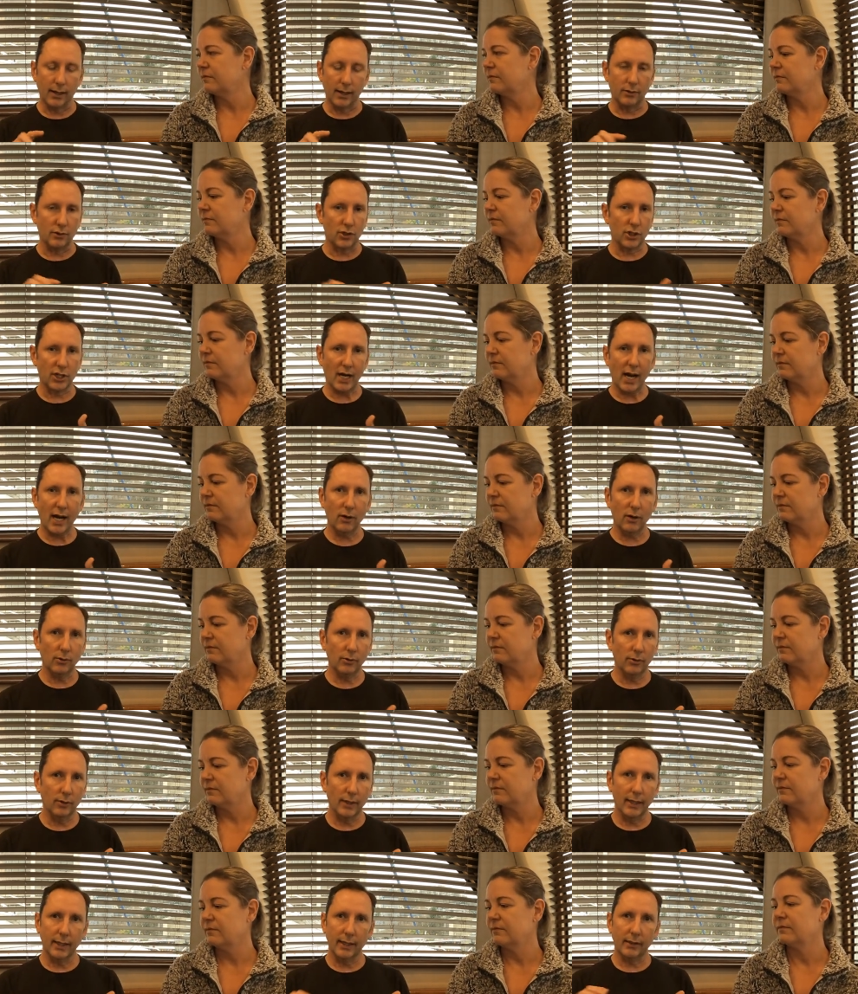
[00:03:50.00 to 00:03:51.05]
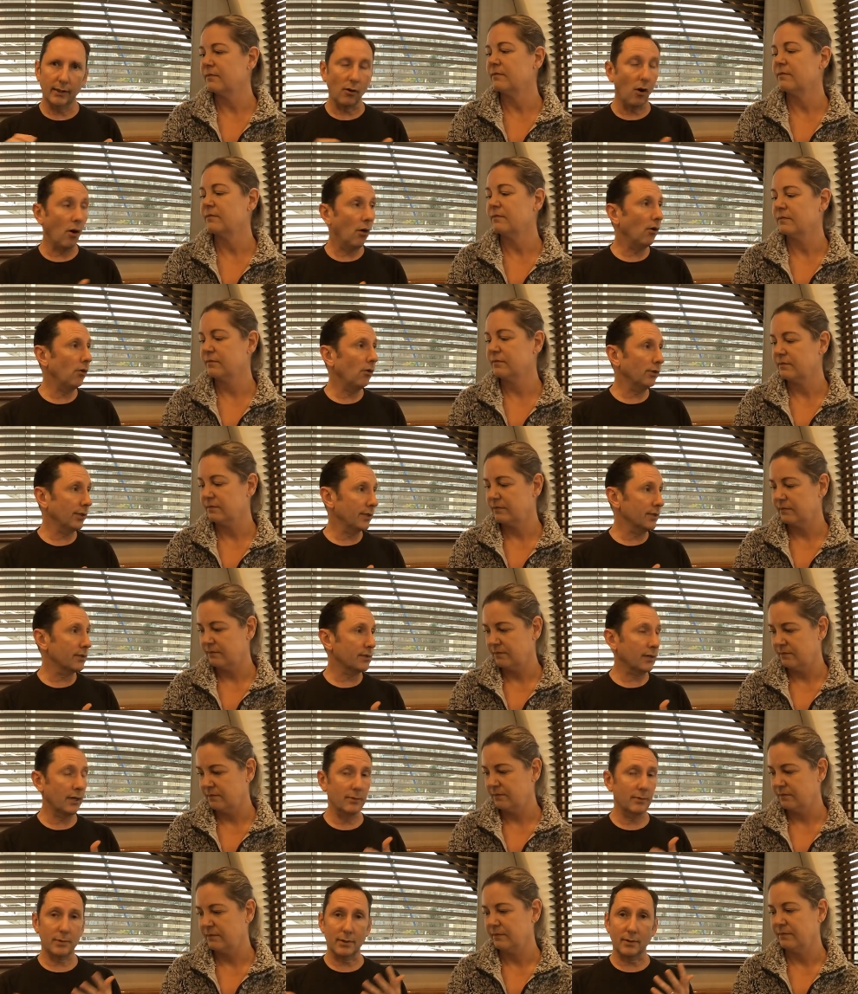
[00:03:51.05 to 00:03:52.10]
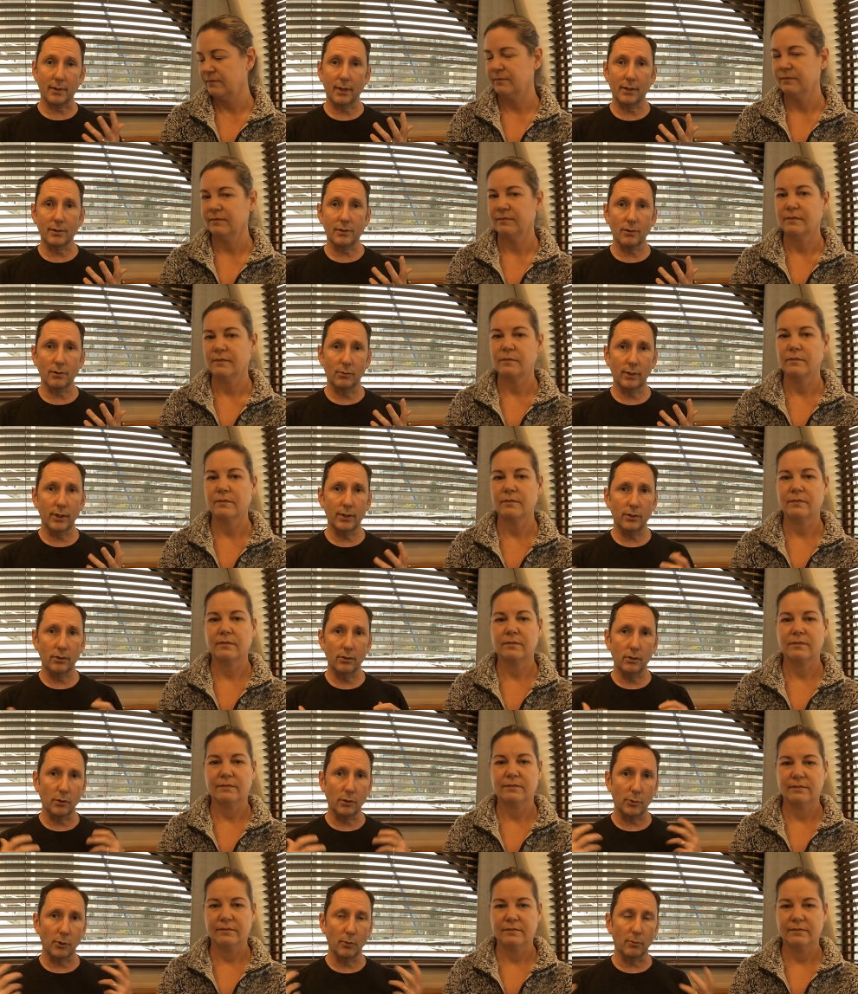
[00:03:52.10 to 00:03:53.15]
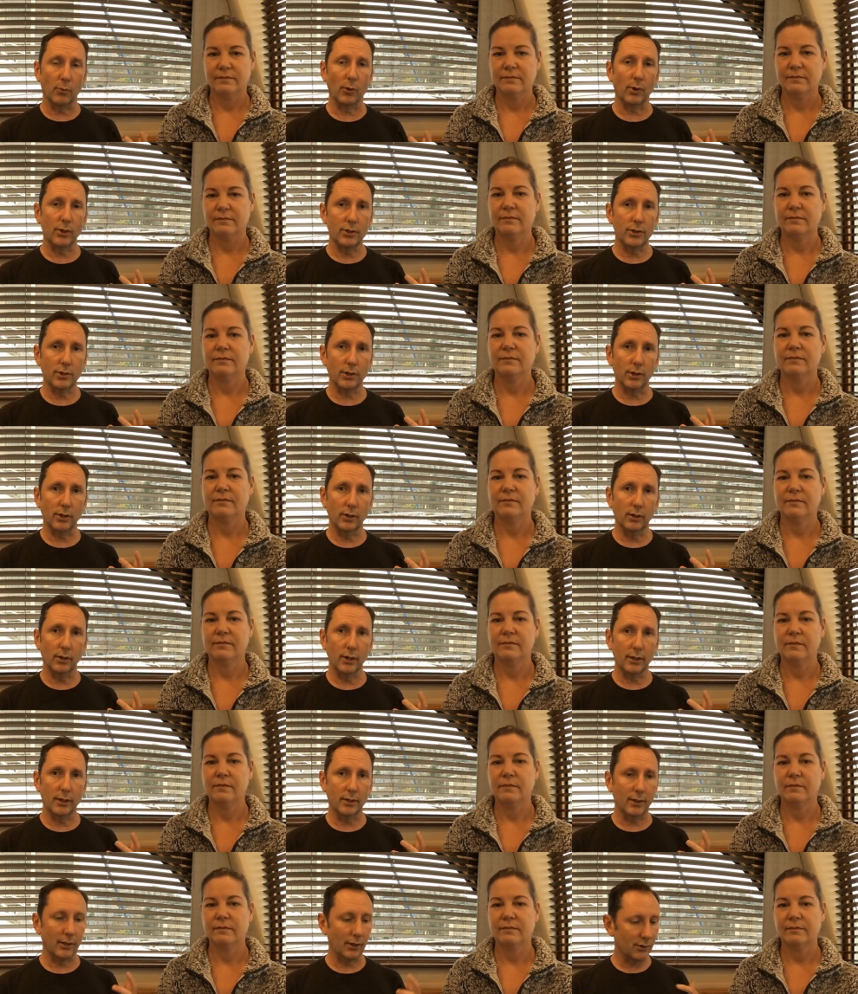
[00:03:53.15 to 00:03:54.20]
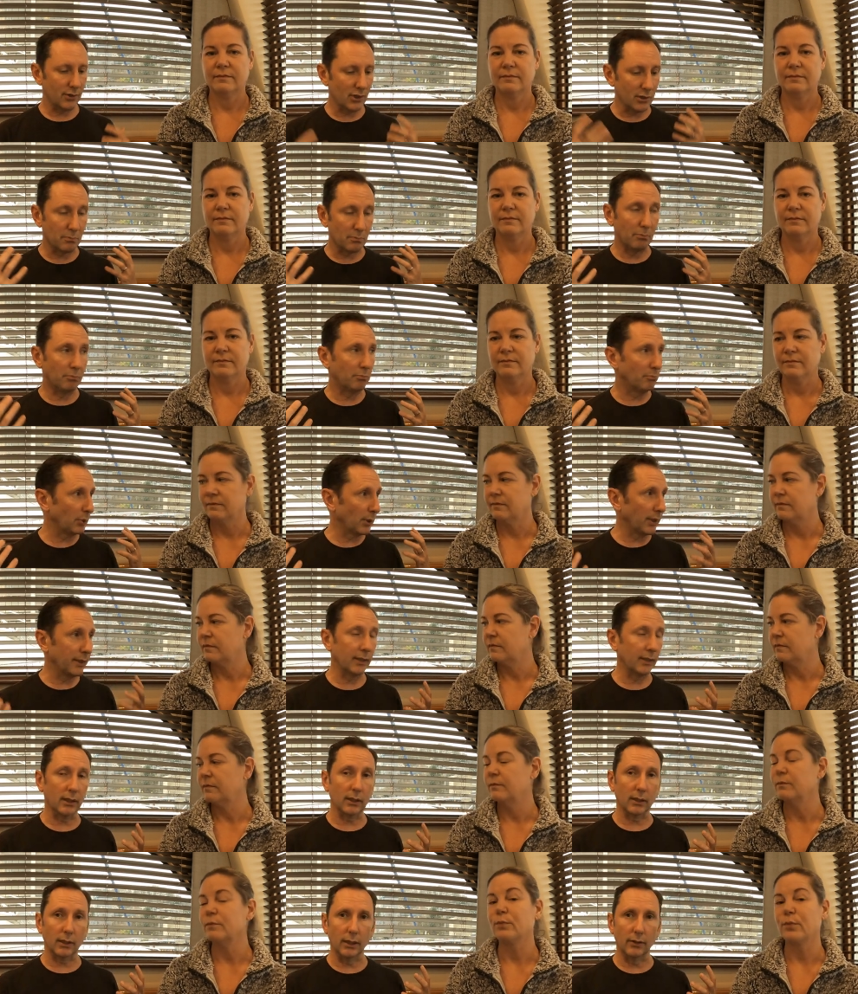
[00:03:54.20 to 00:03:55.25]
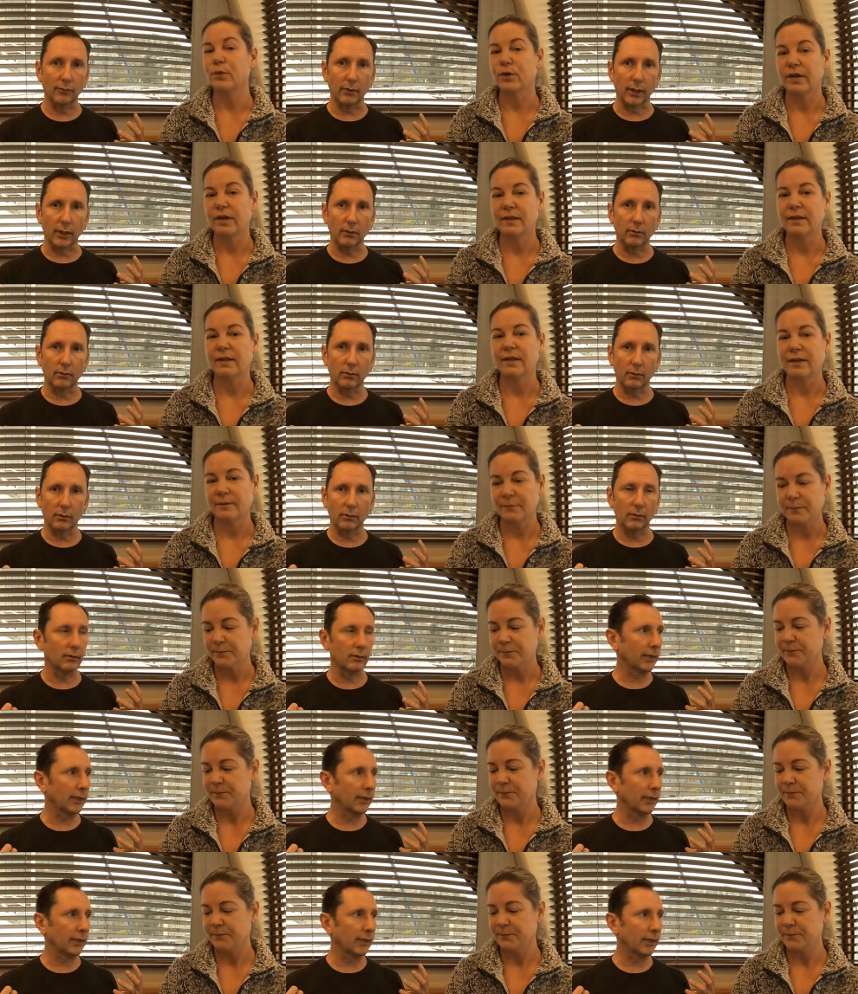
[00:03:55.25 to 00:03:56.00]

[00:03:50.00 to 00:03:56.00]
Speaker 1: and showering and all these types of things that we do to put moisture into there, just breathing and living, breathing.